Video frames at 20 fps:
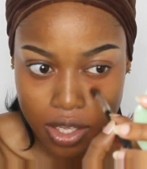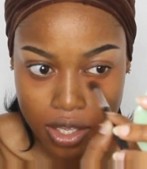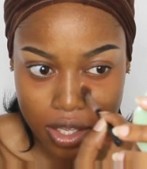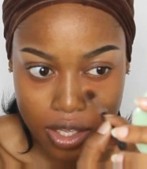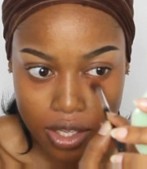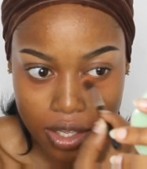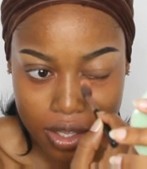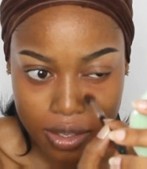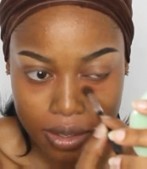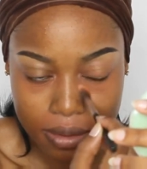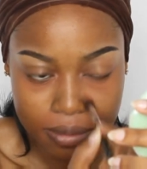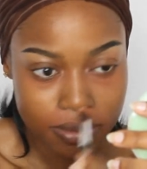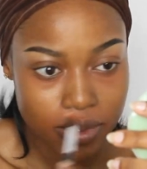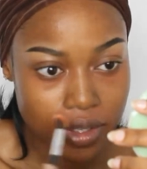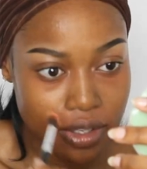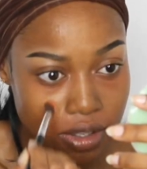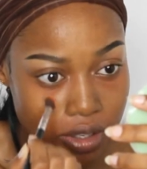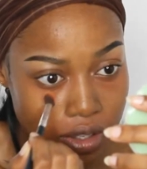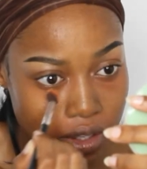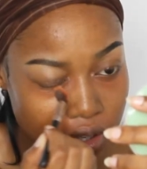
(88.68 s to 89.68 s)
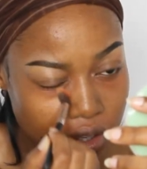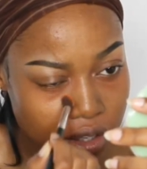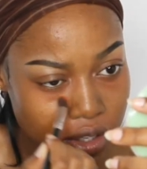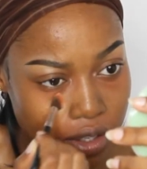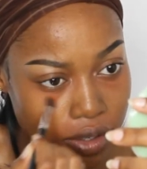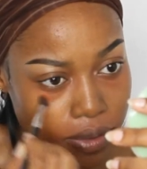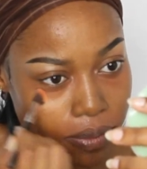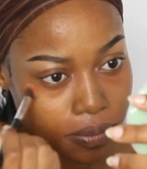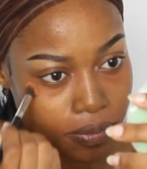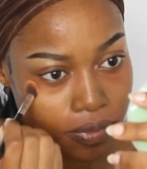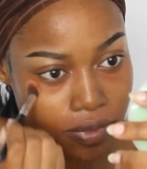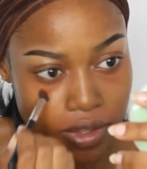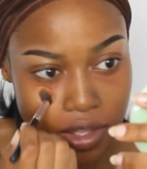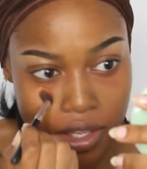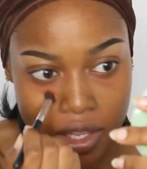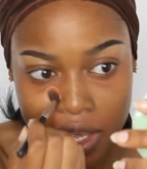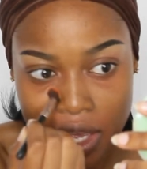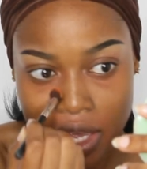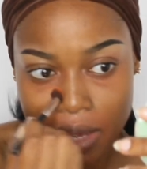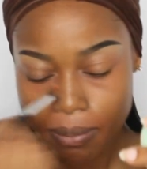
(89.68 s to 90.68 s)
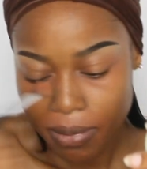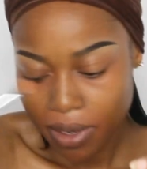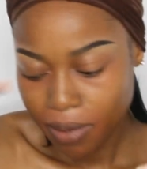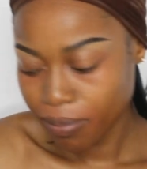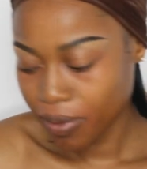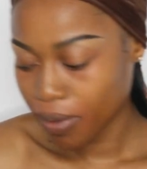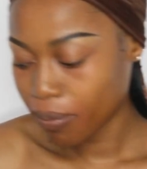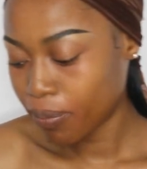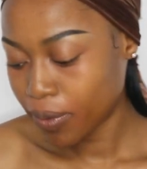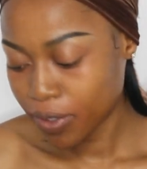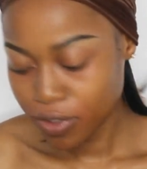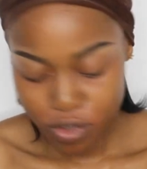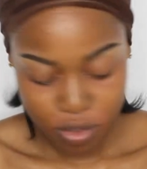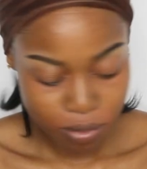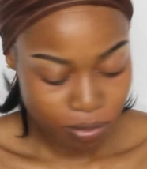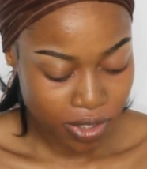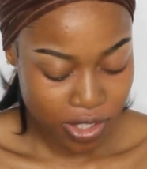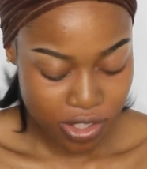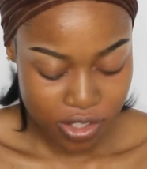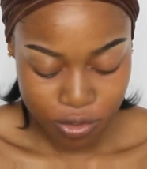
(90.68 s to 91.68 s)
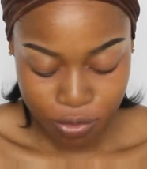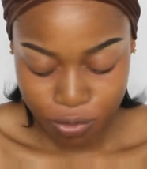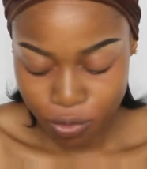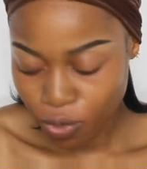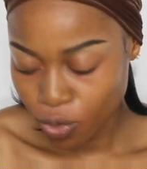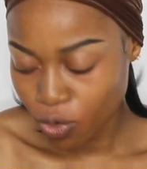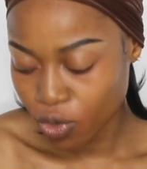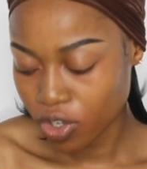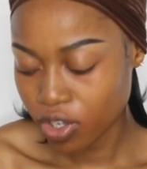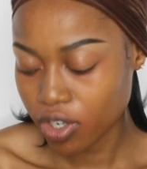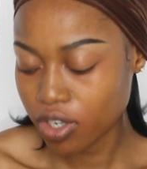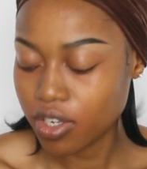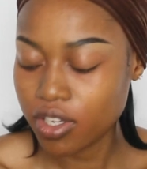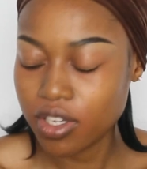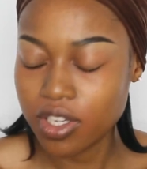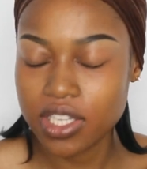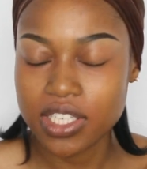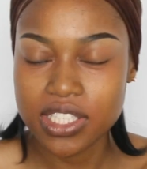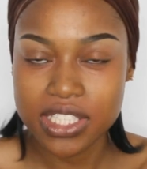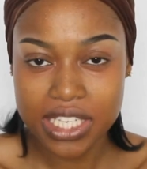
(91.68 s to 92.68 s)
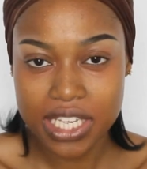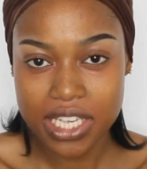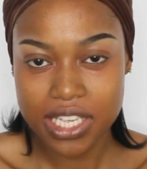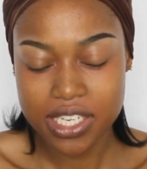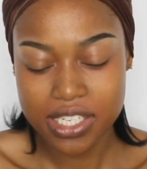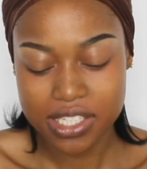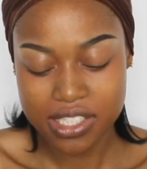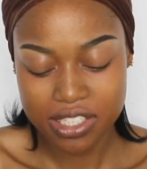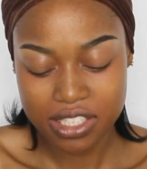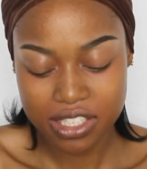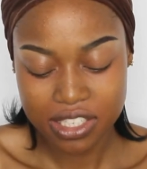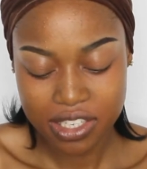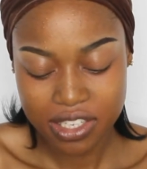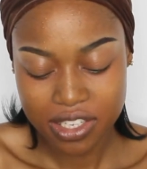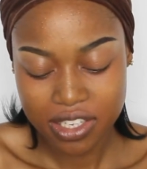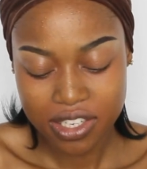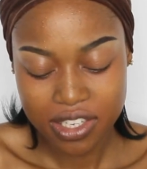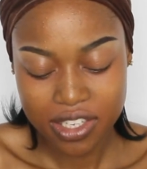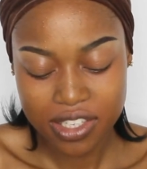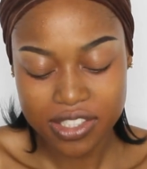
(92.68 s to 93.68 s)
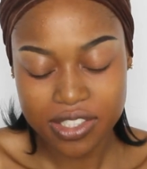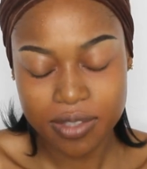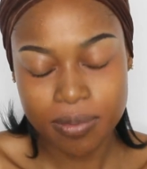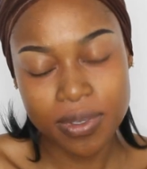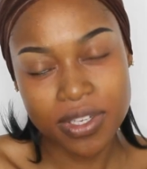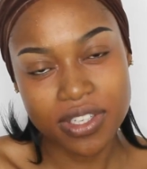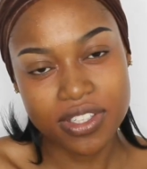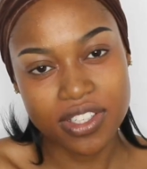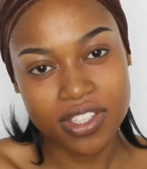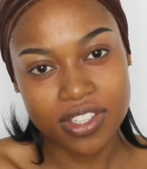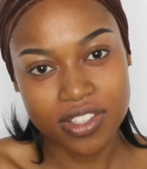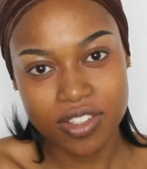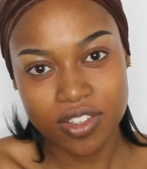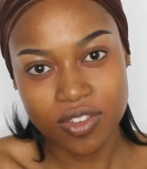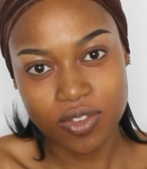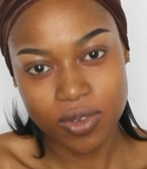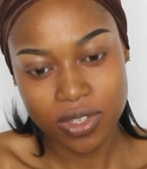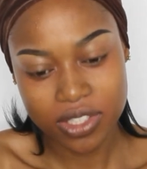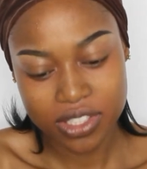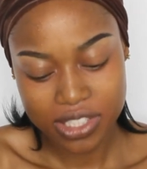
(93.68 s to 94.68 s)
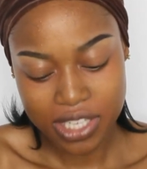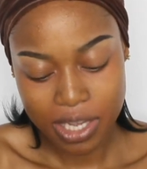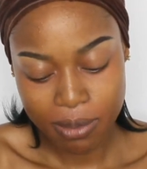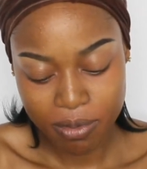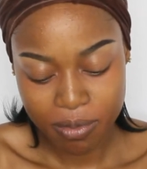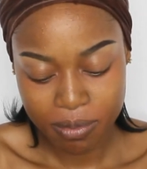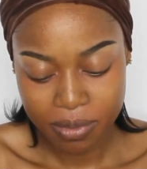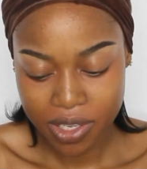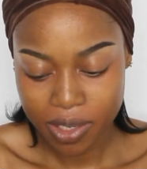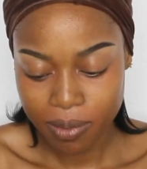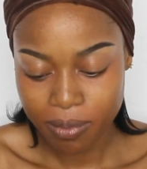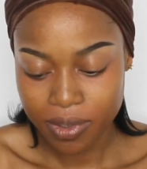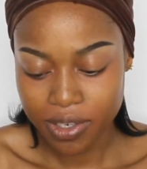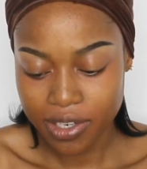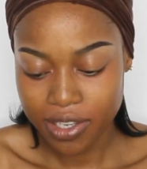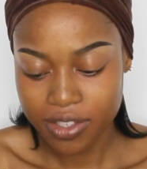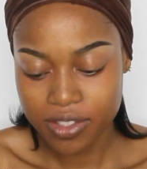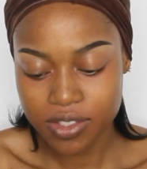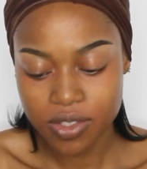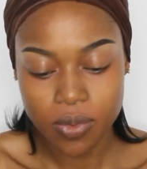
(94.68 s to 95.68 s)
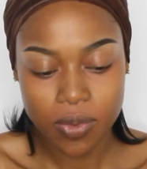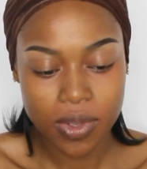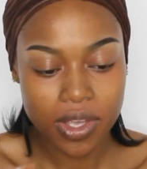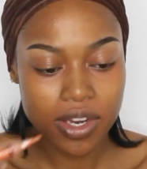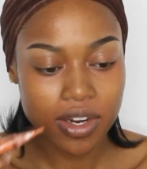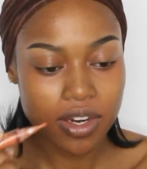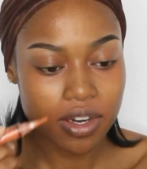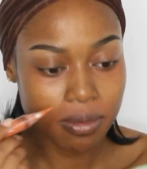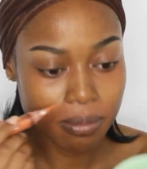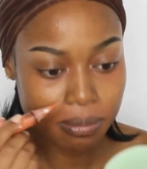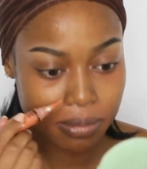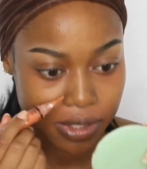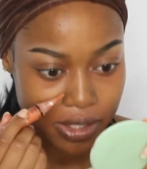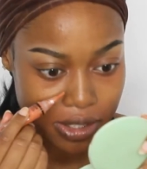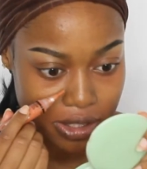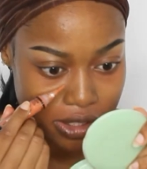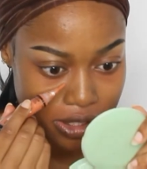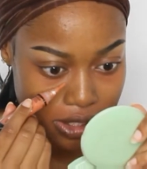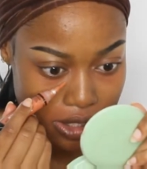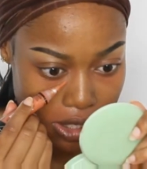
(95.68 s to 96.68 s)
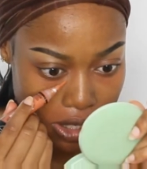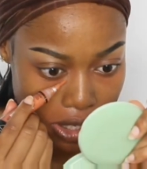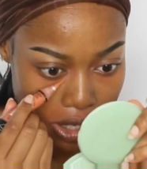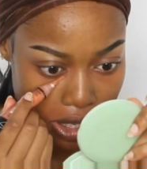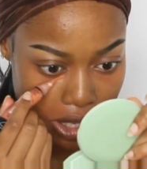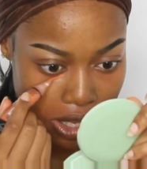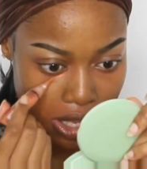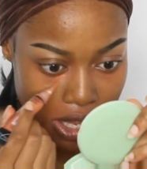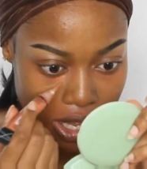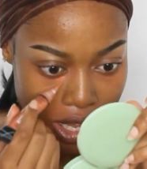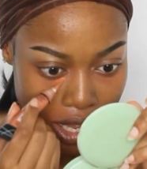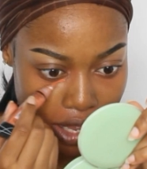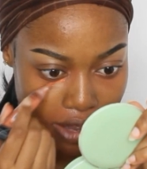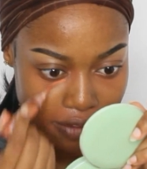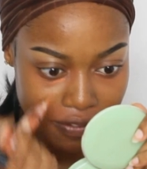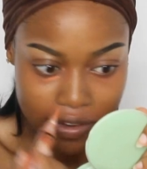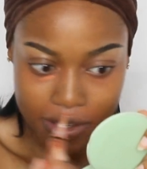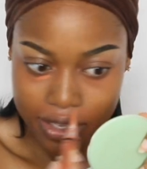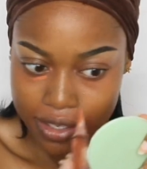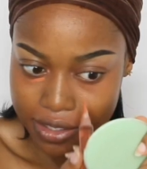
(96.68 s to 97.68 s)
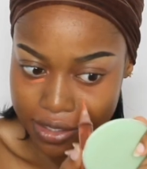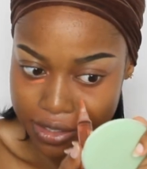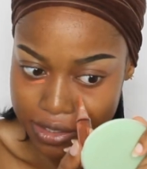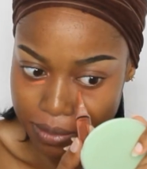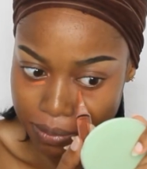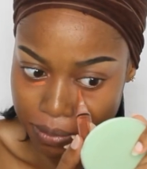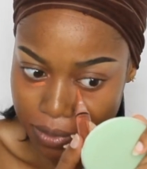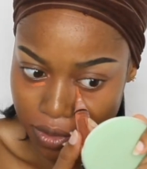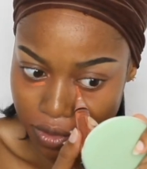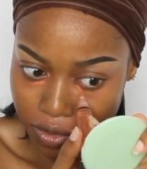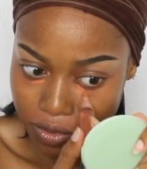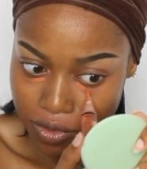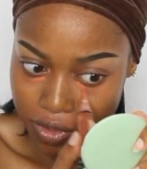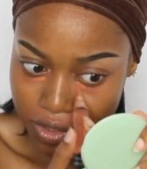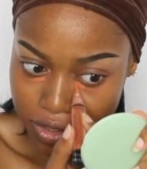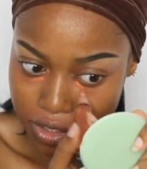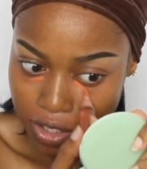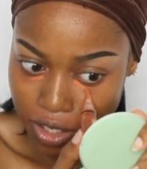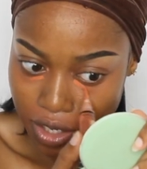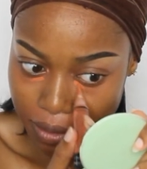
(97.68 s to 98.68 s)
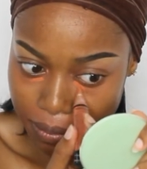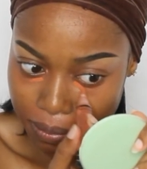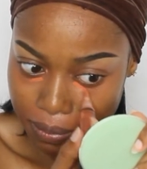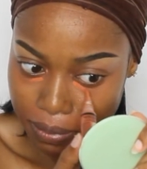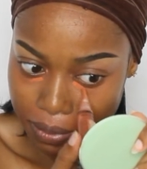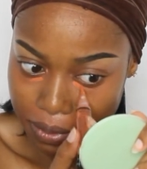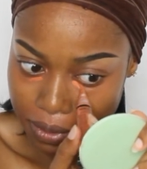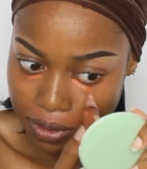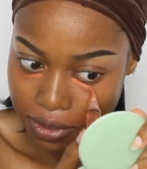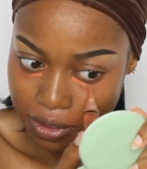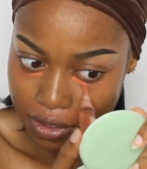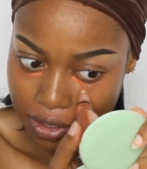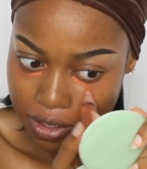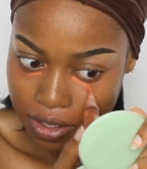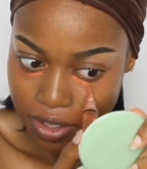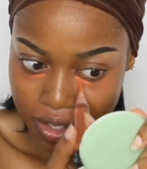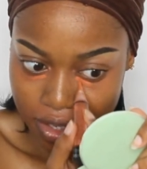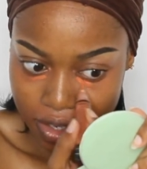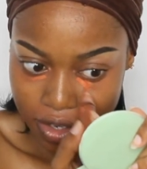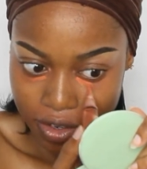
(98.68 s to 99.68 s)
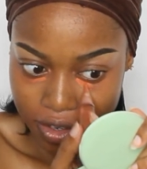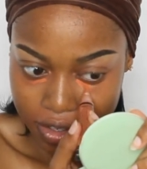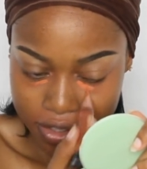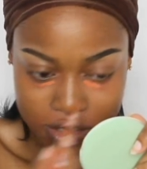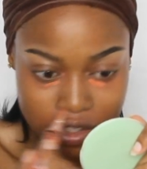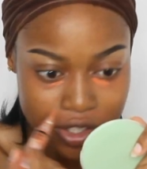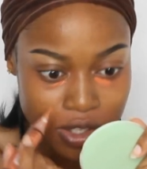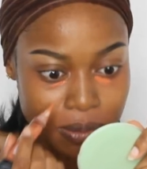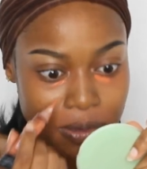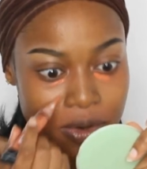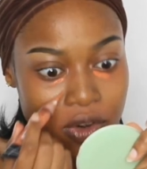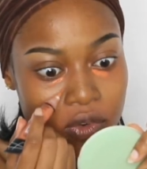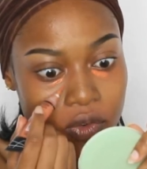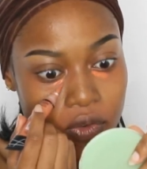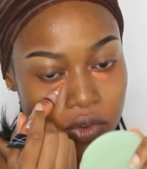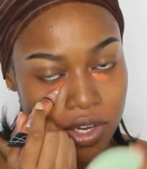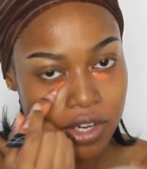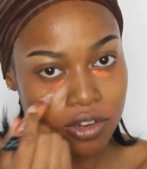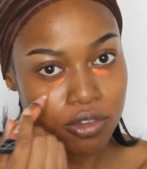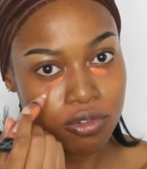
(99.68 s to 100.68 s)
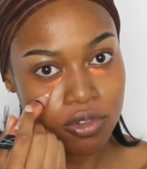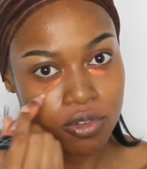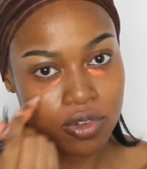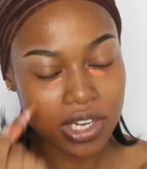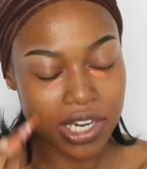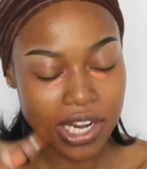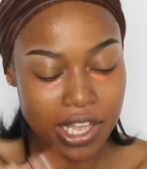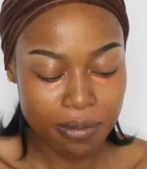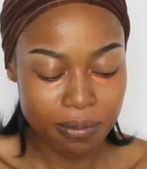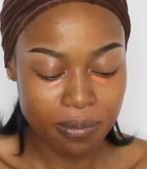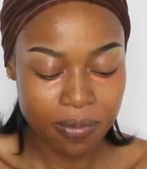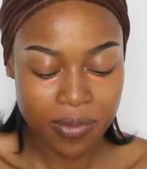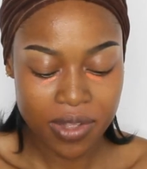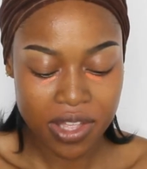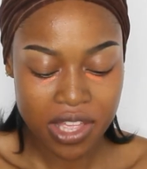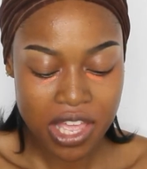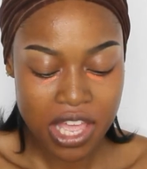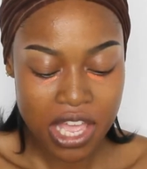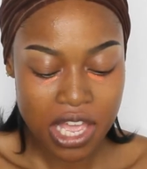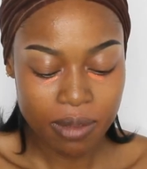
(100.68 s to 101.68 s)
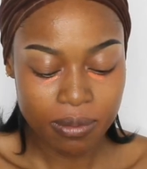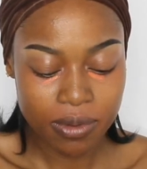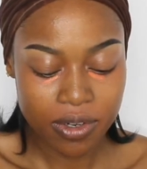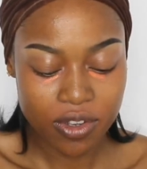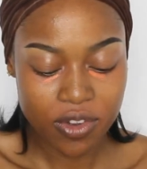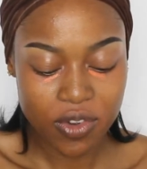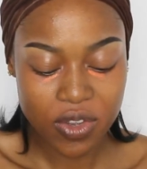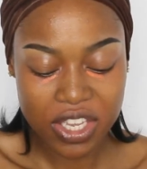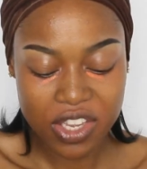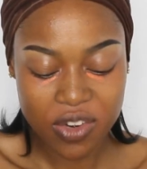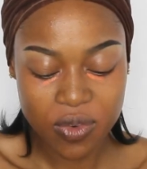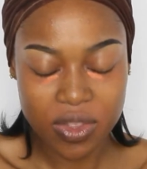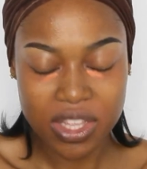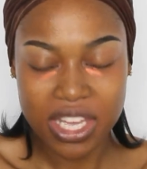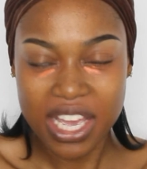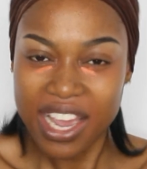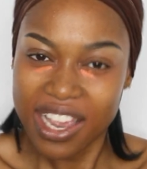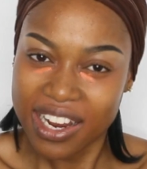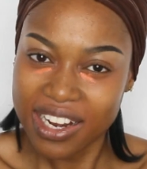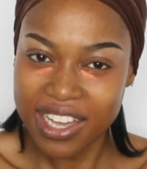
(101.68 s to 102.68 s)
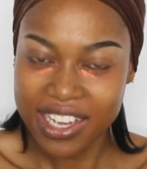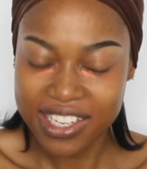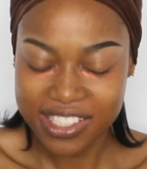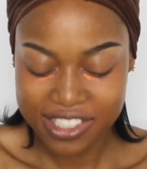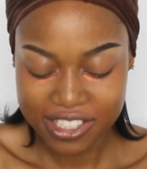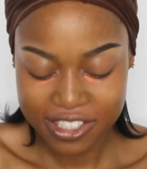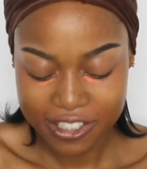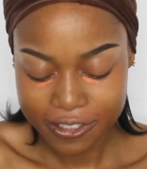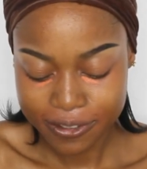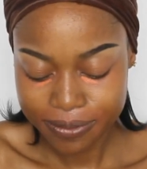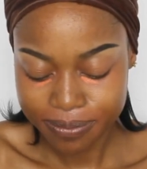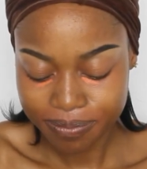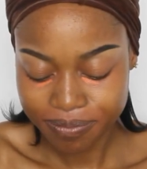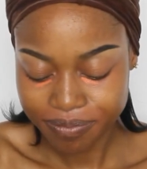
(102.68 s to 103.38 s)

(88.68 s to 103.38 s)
It might be a bit too much for a date depending on what type of makeup you like to wear, but I feel like it's a bit over the top because it's going to be really full glam. I'm going to go in with highlighter.